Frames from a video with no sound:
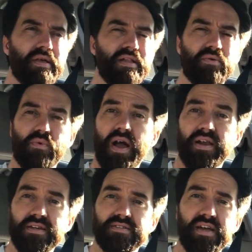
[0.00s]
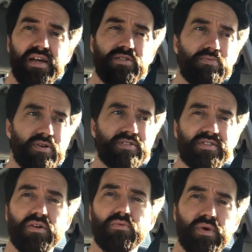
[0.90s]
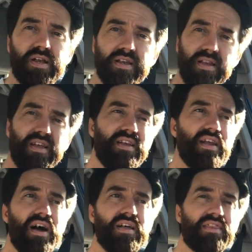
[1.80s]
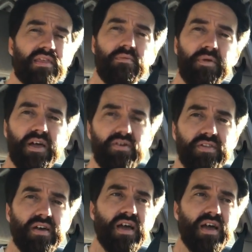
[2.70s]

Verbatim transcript: in the writing stage where it's still written and not thumbnailed,